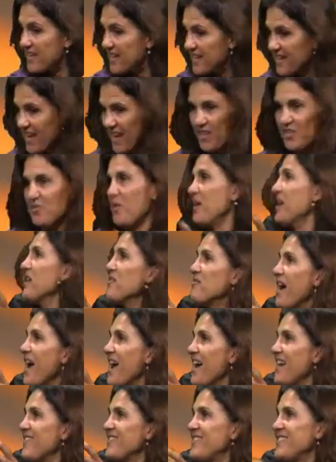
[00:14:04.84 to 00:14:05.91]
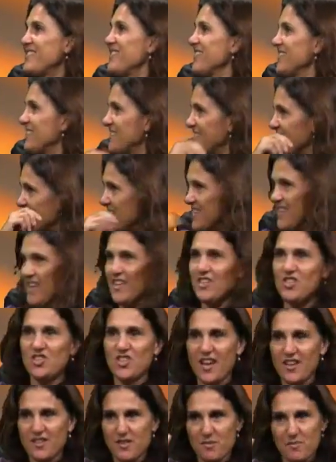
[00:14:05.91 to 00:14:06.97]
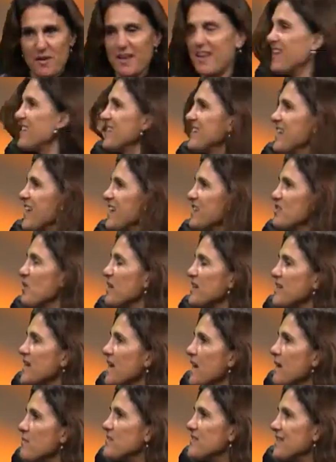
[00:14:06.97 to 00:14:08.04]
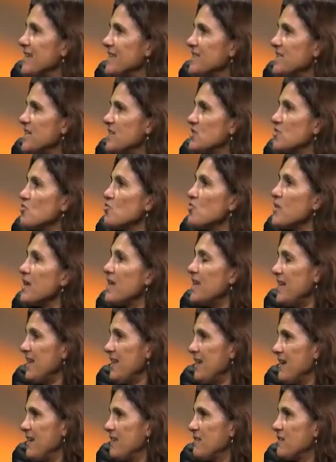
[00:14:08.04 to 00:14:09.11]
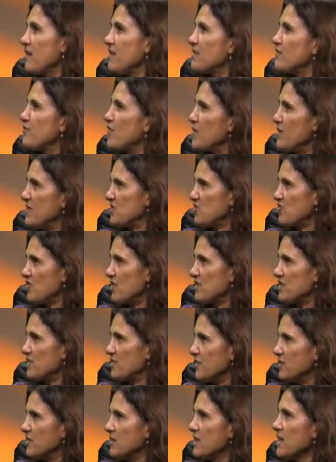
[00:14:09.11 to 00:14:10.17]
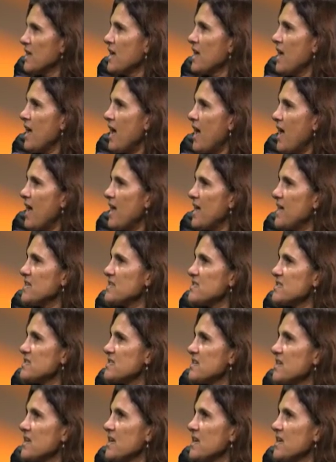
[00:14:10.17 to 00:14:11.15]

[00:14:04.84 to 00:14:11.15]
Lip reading: next one arrives, just they change the bedding and the next one comes. It really is very stressful. And